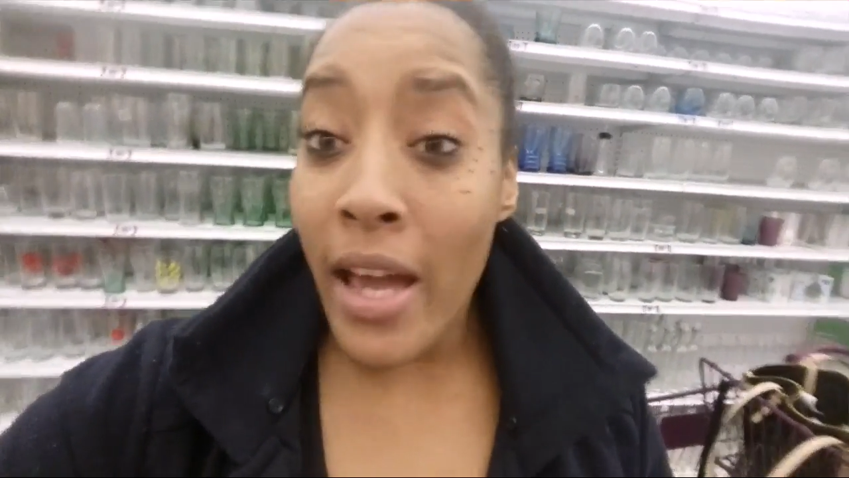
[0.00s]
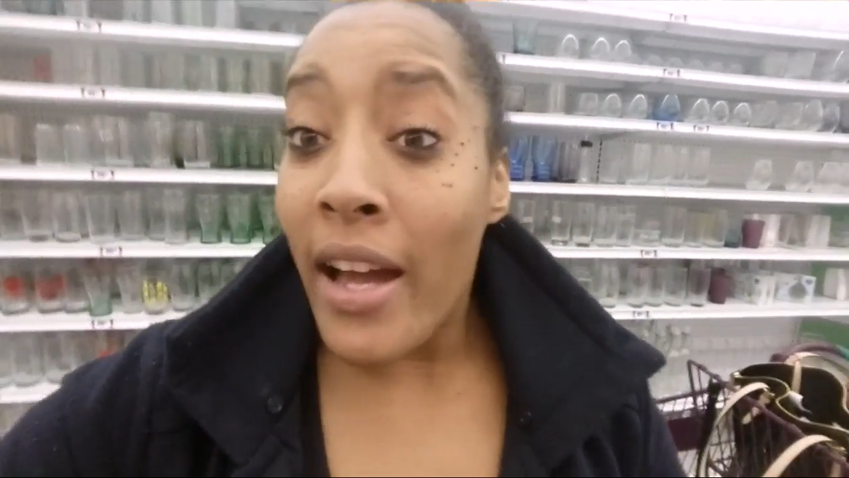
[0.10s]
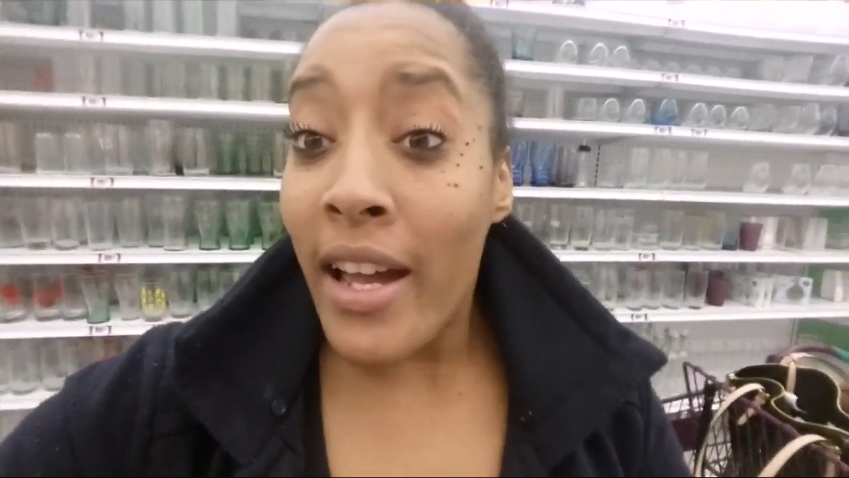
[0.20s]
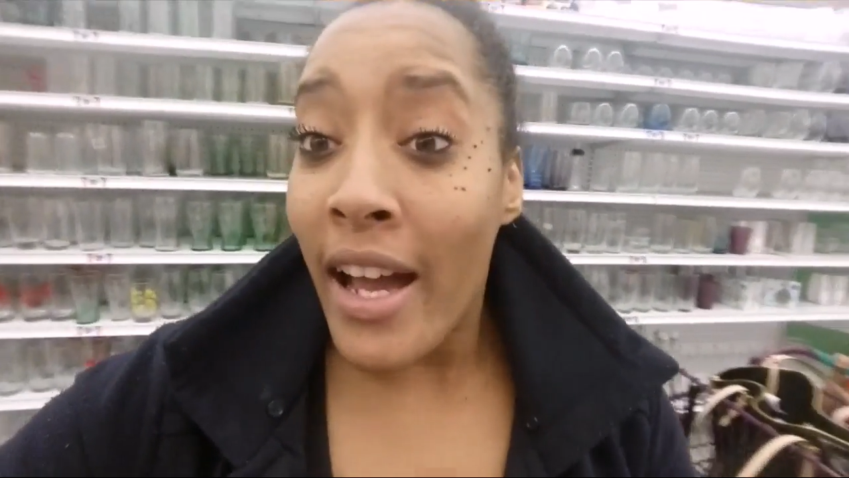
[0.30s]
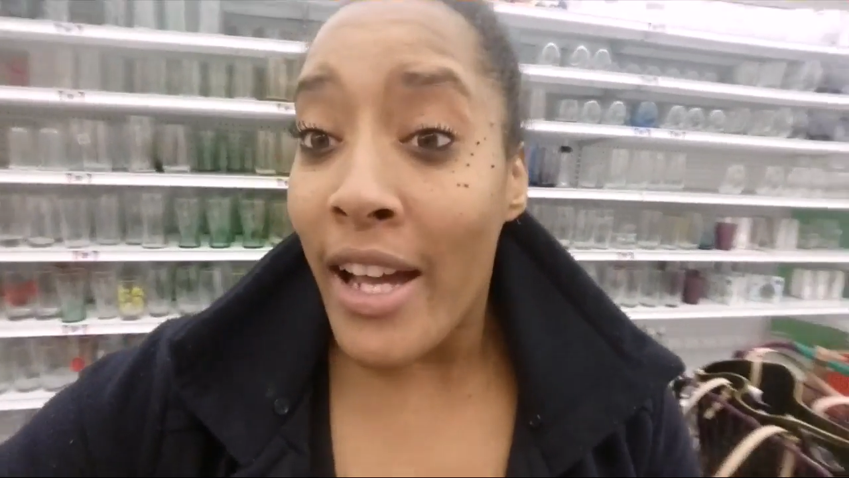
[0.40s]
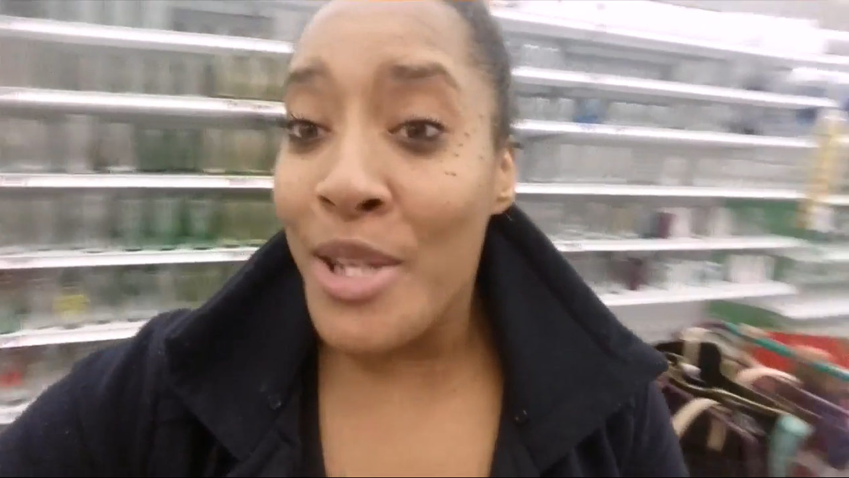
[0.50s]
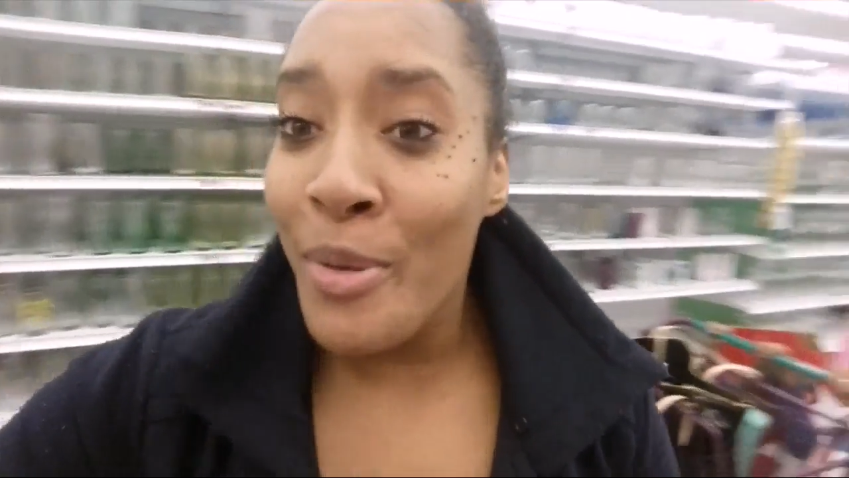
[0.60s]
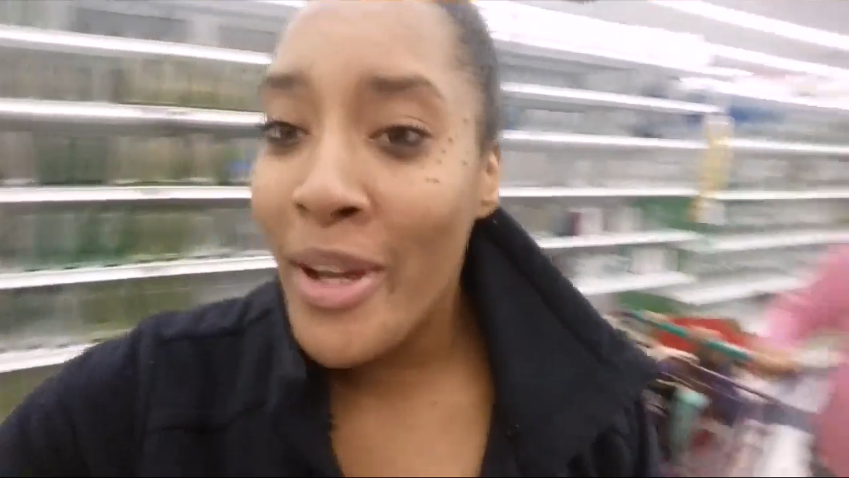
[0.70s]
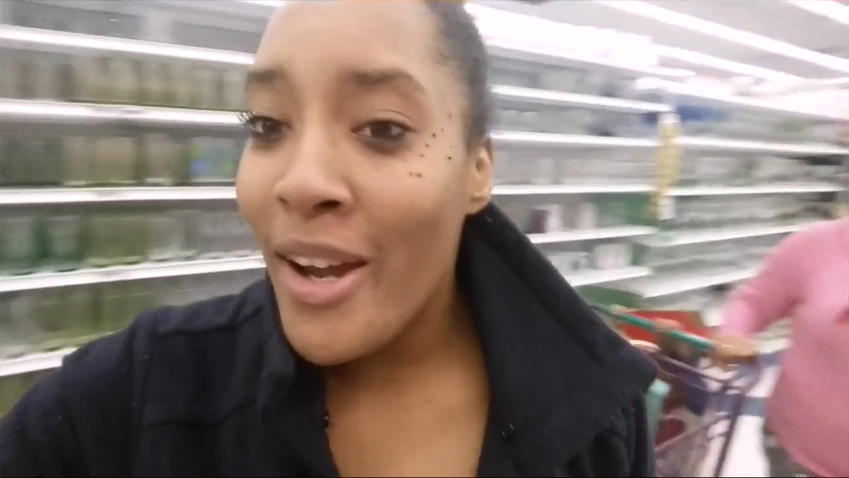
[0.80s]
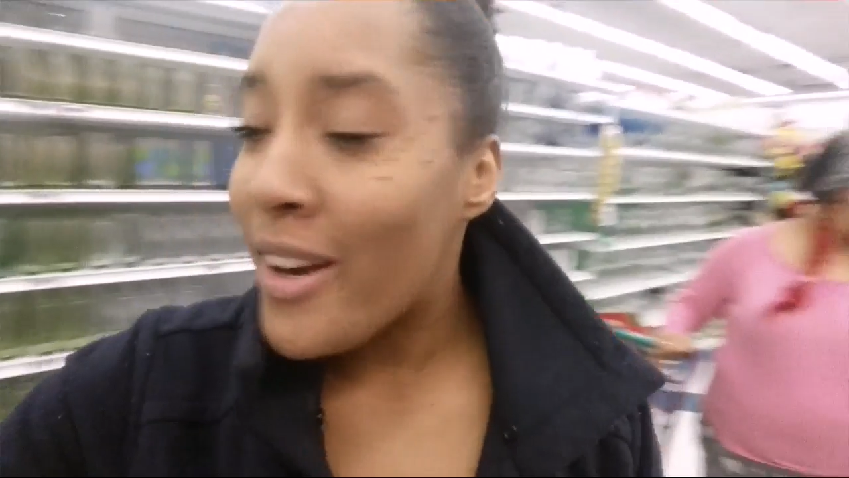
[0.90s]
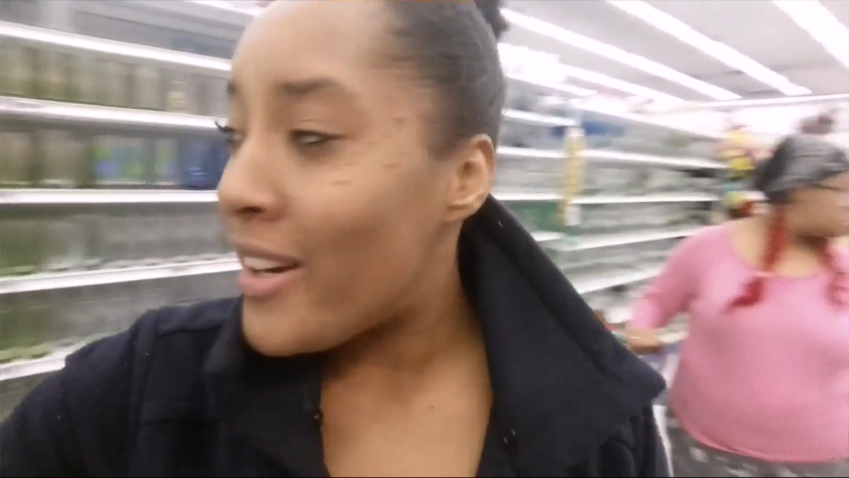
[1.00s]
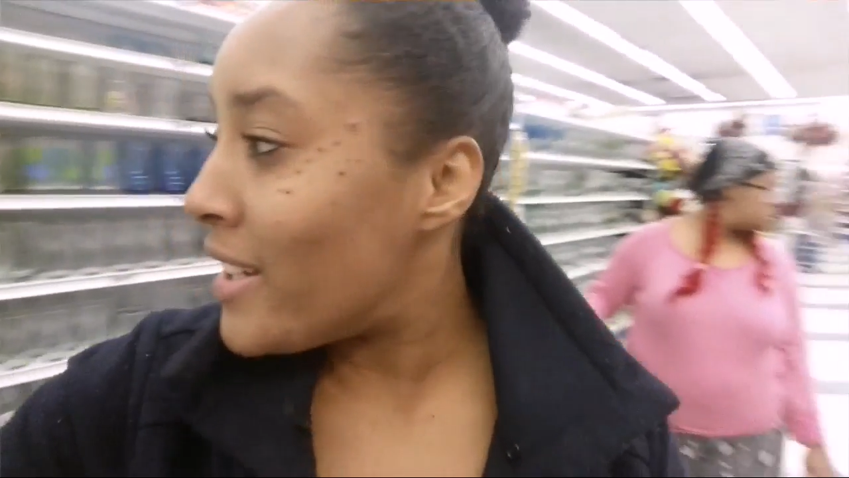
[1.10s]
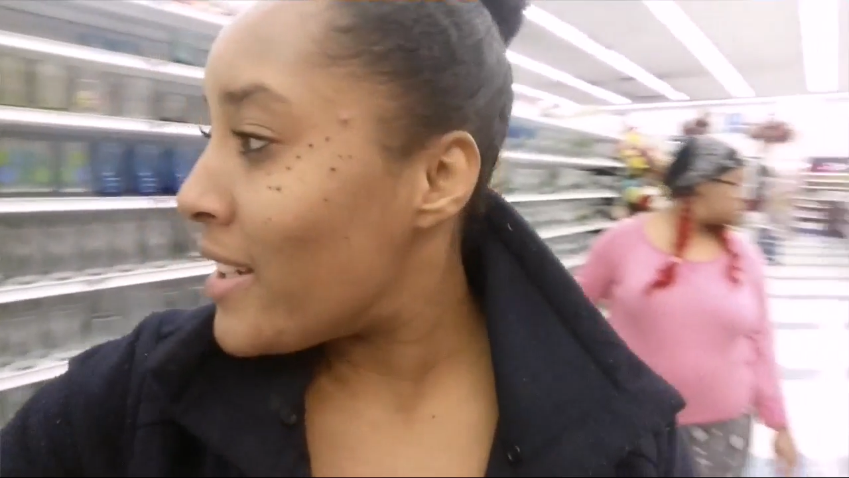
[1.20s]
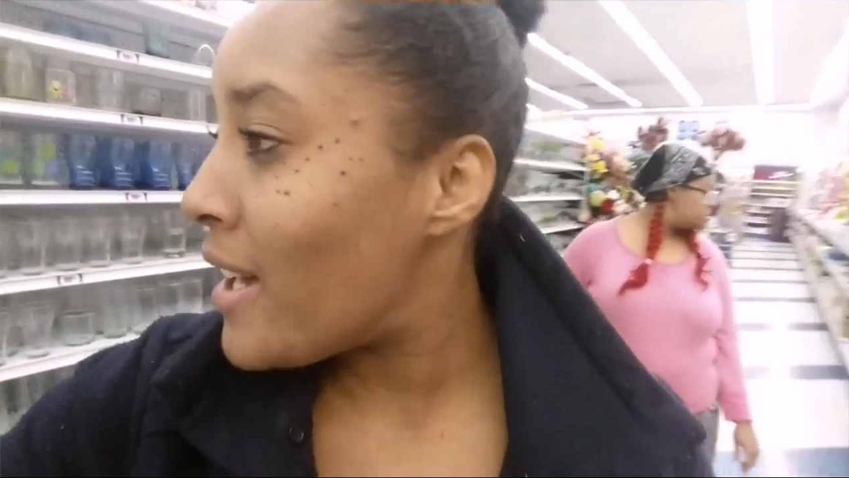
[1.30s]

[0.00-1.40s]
But yeah, guys, we are